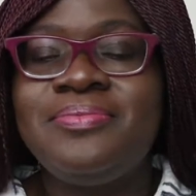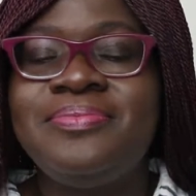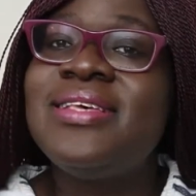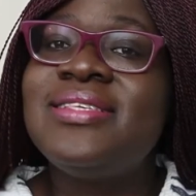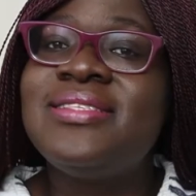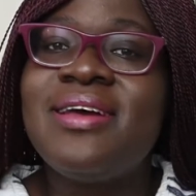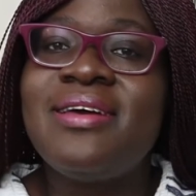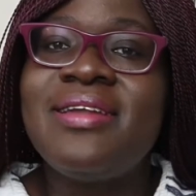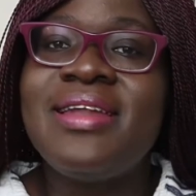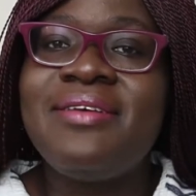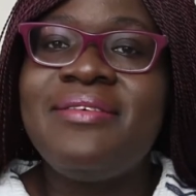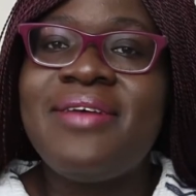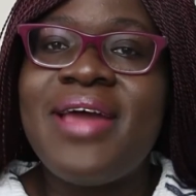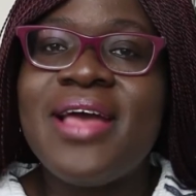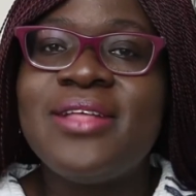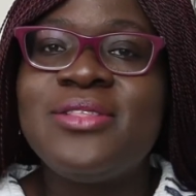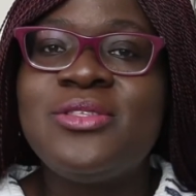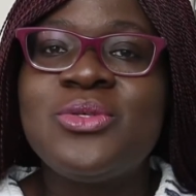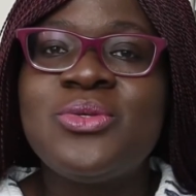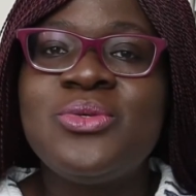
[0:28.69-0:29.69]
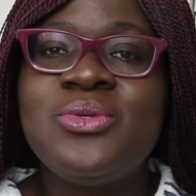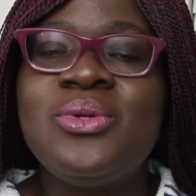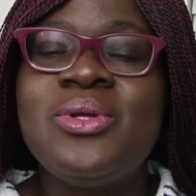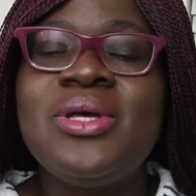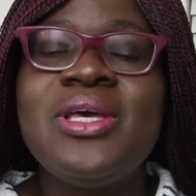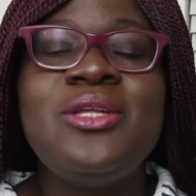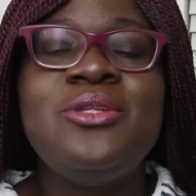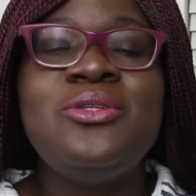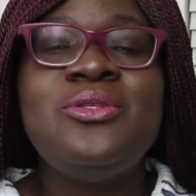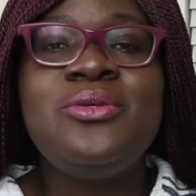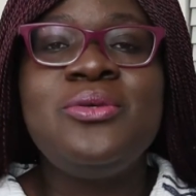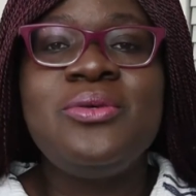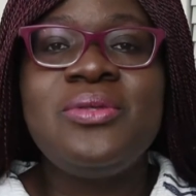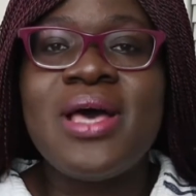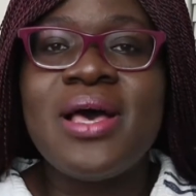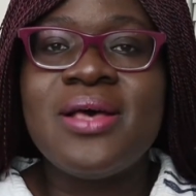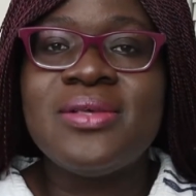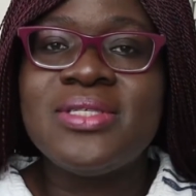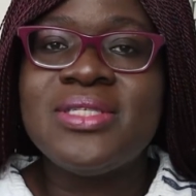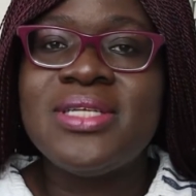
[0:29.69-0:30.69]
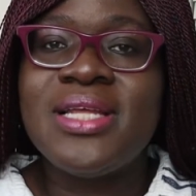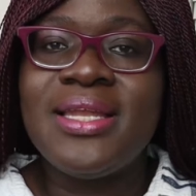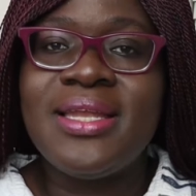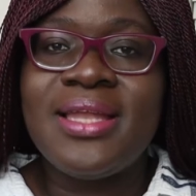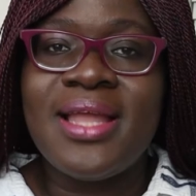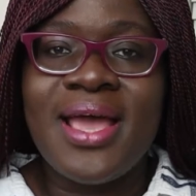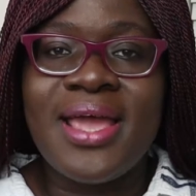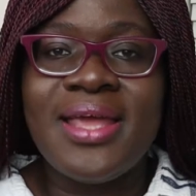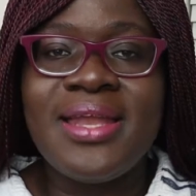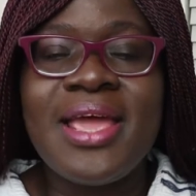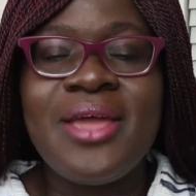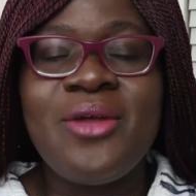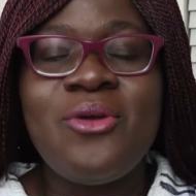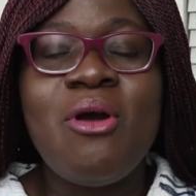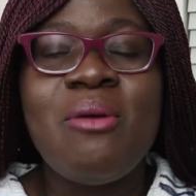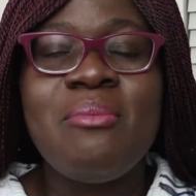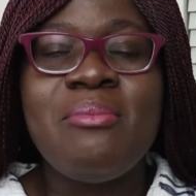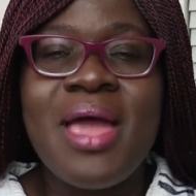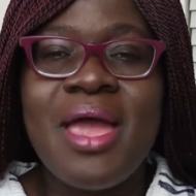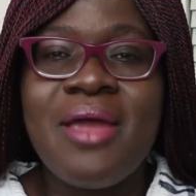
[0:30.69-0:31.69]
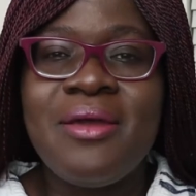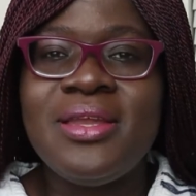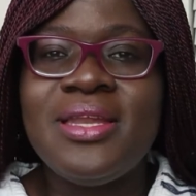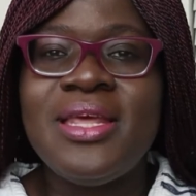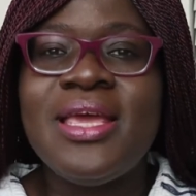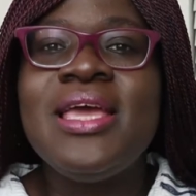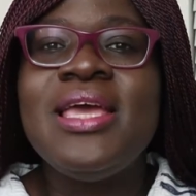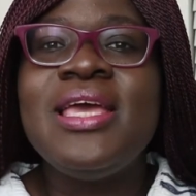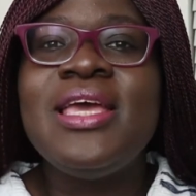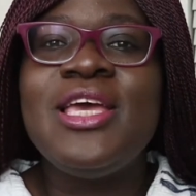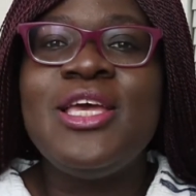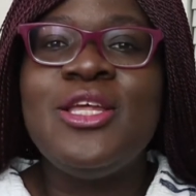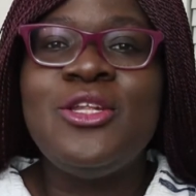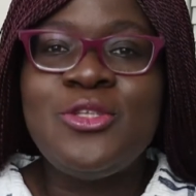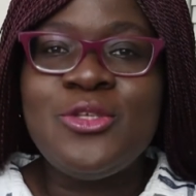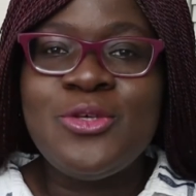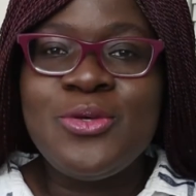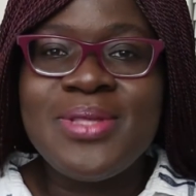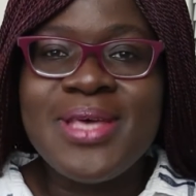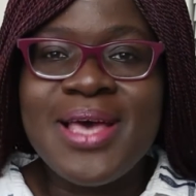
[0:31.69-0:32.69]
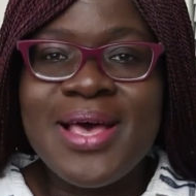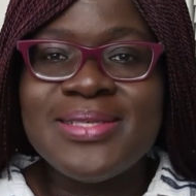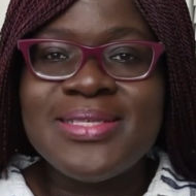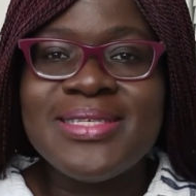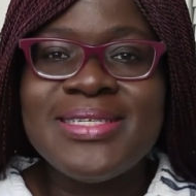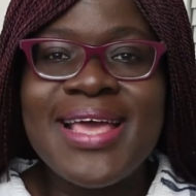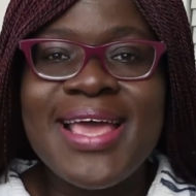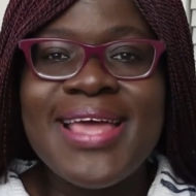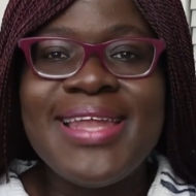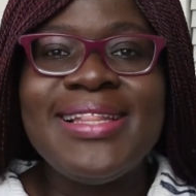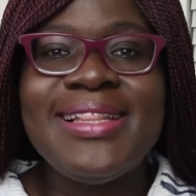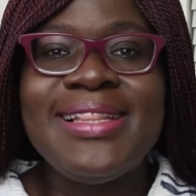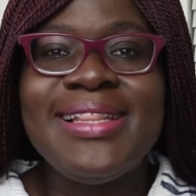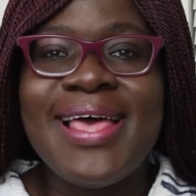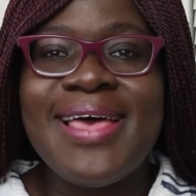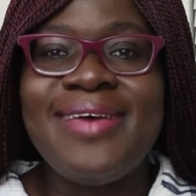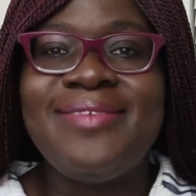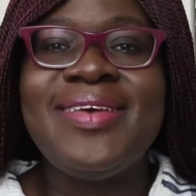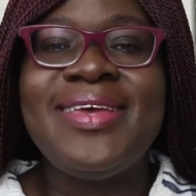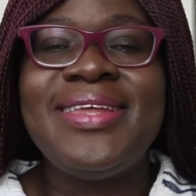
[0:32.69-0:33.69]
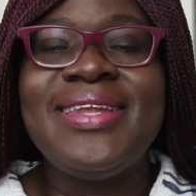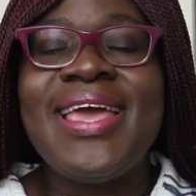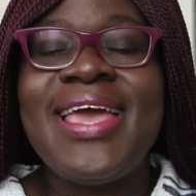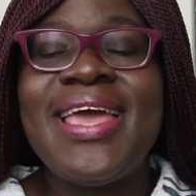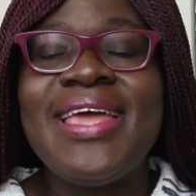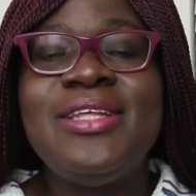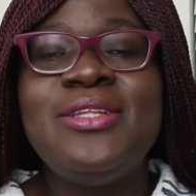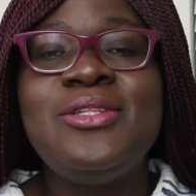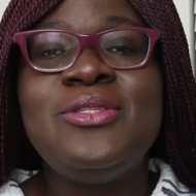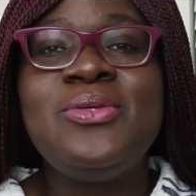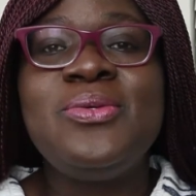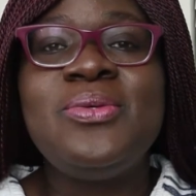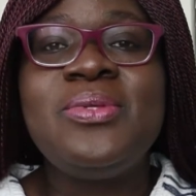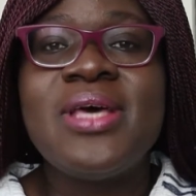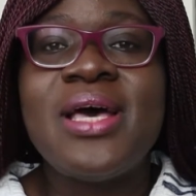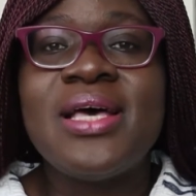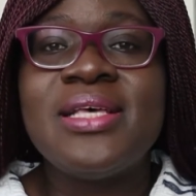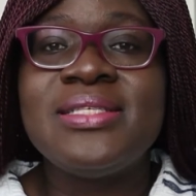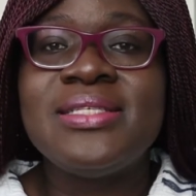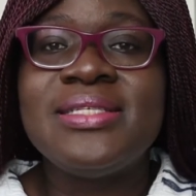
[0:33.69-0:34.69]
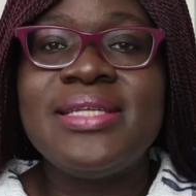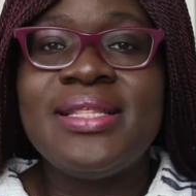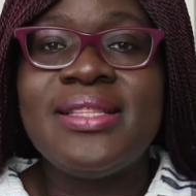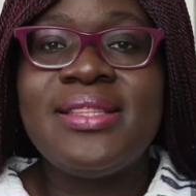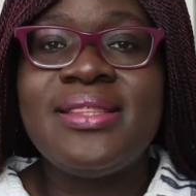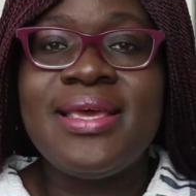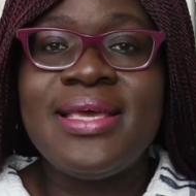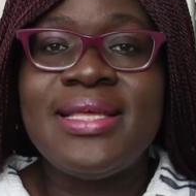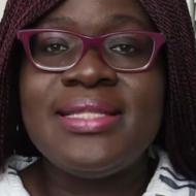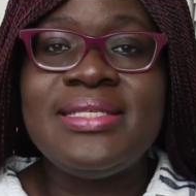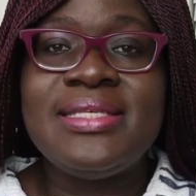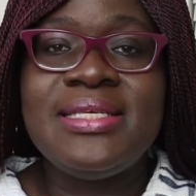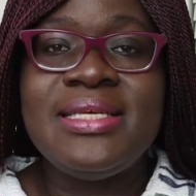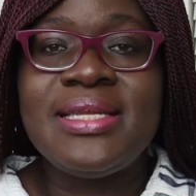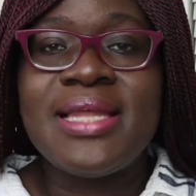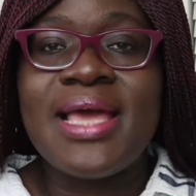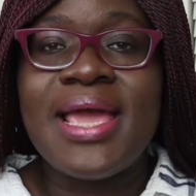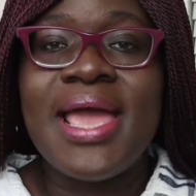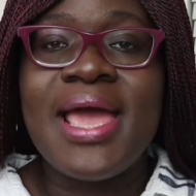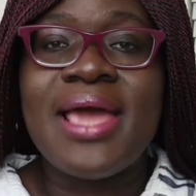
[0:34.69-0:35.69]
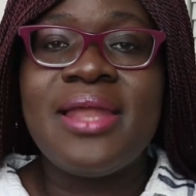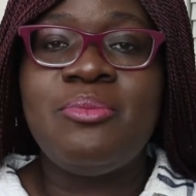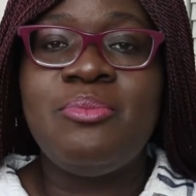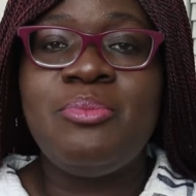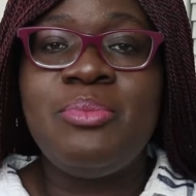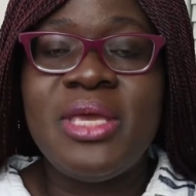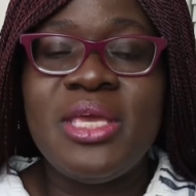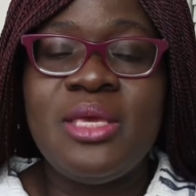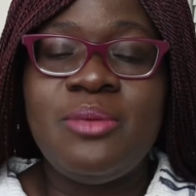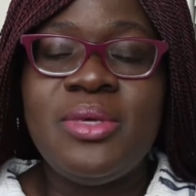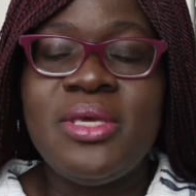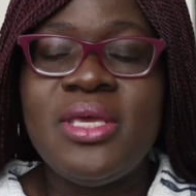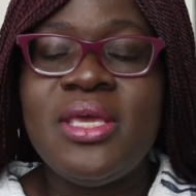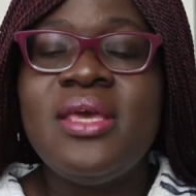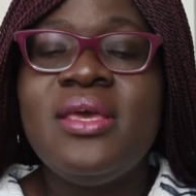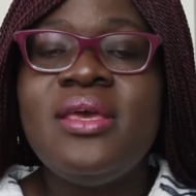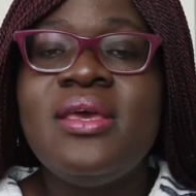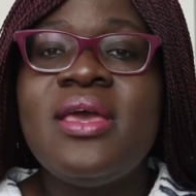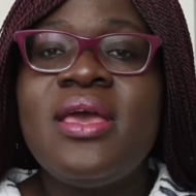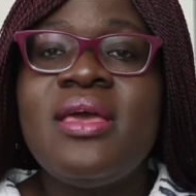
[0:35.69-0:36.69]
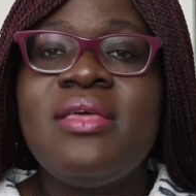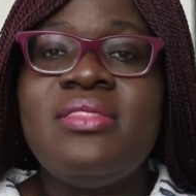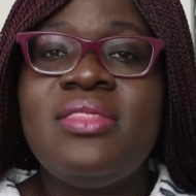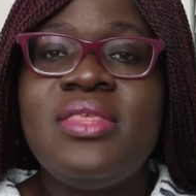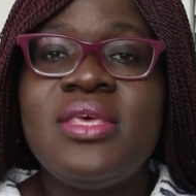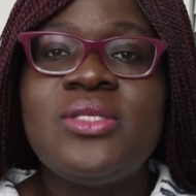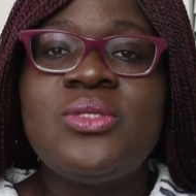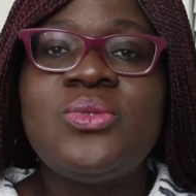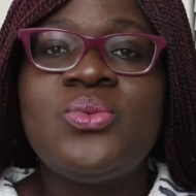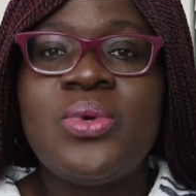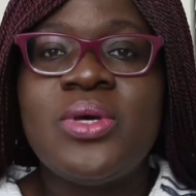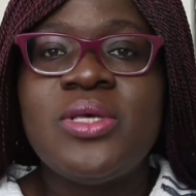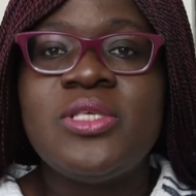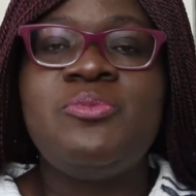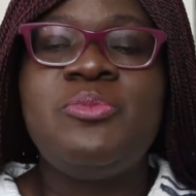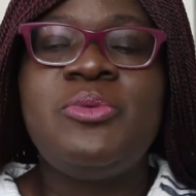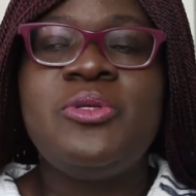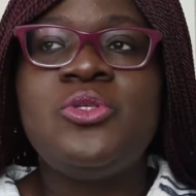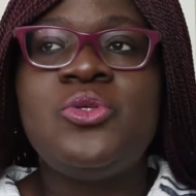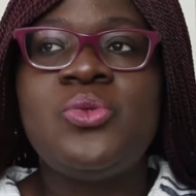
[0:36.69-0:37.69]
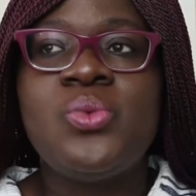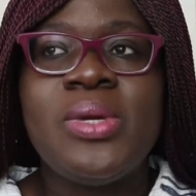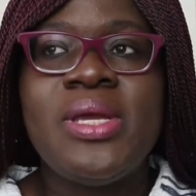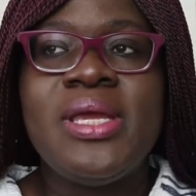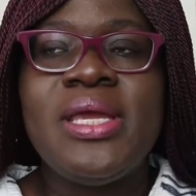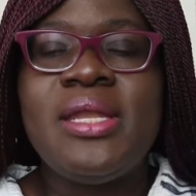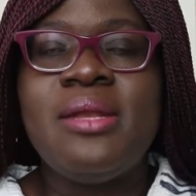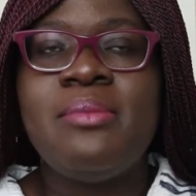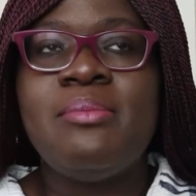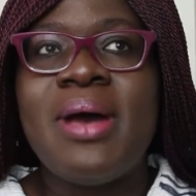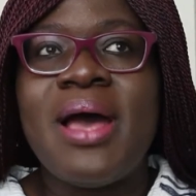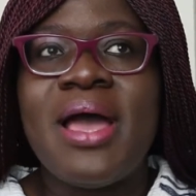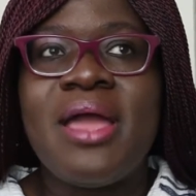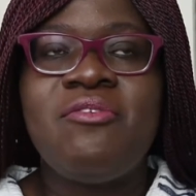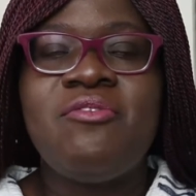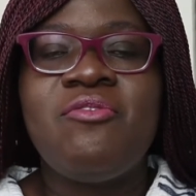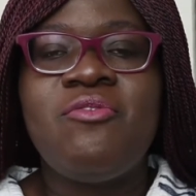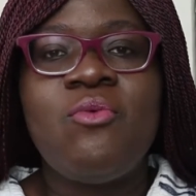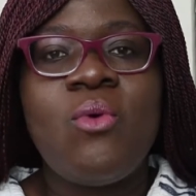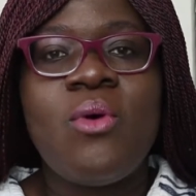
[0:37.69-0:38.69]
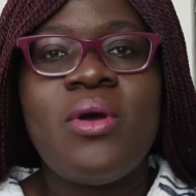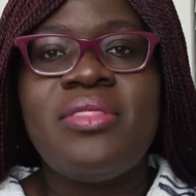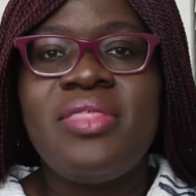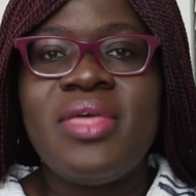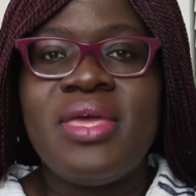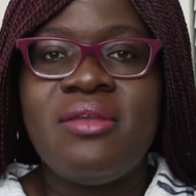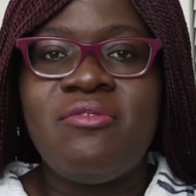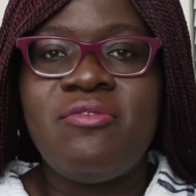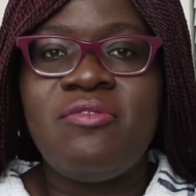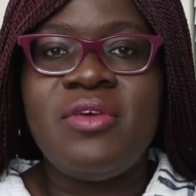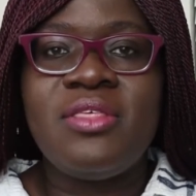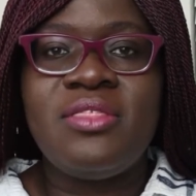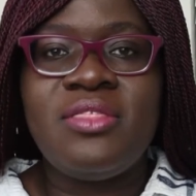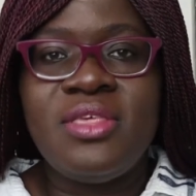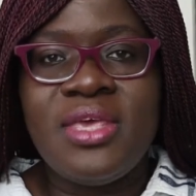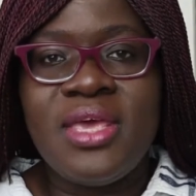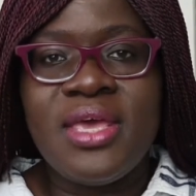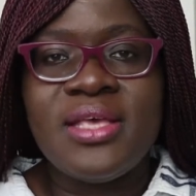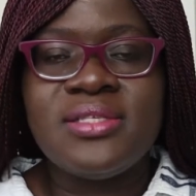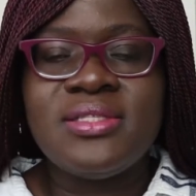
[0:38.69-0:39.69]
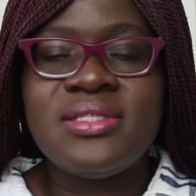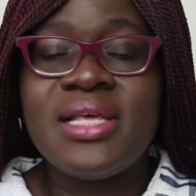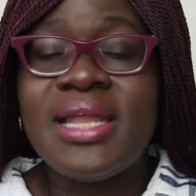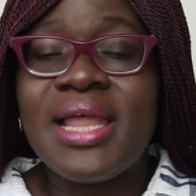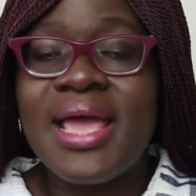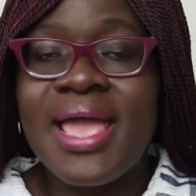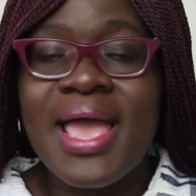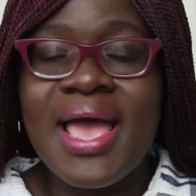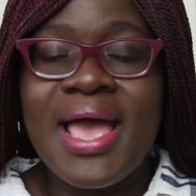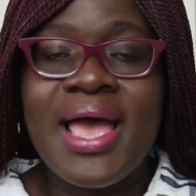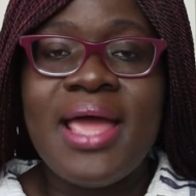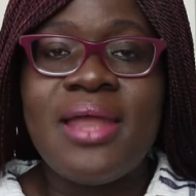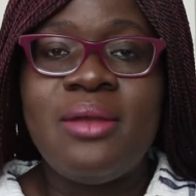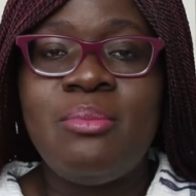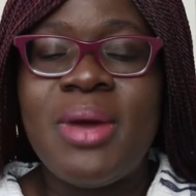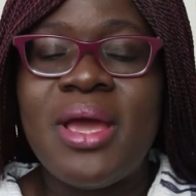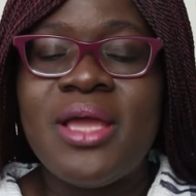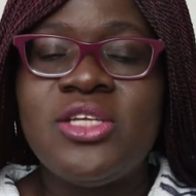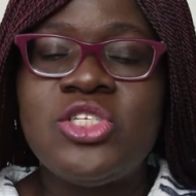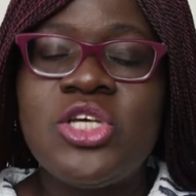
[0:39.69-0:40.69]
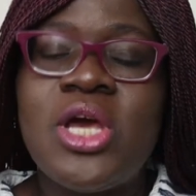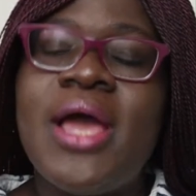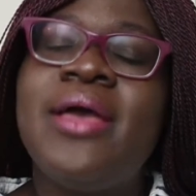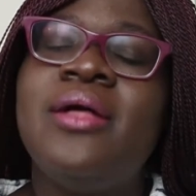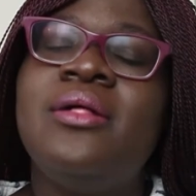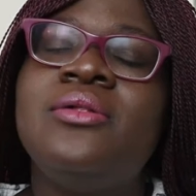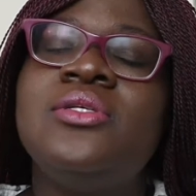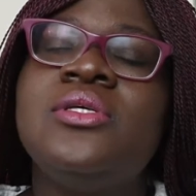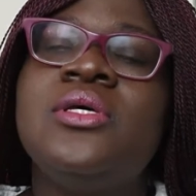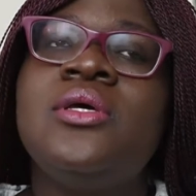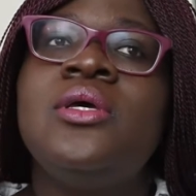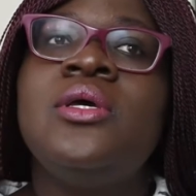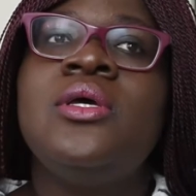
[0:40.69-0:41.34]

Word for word: I started grad school in 2009. I got married in 2011 and in 2013 I had a baby and this was between my fourth and fifth years that I had my child.